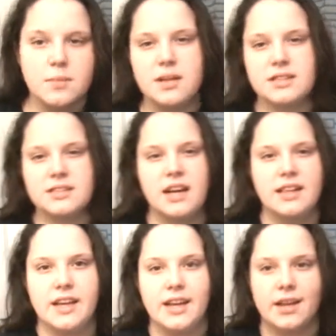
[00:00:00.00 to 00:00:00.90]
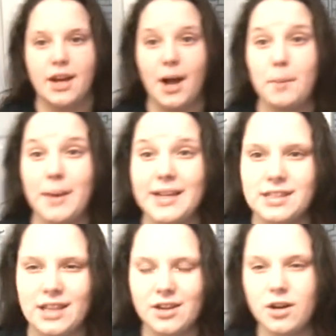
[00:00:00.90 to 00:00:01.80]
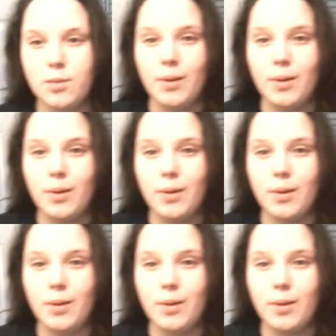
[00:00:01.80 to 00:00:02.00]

But it's not like amazingly good.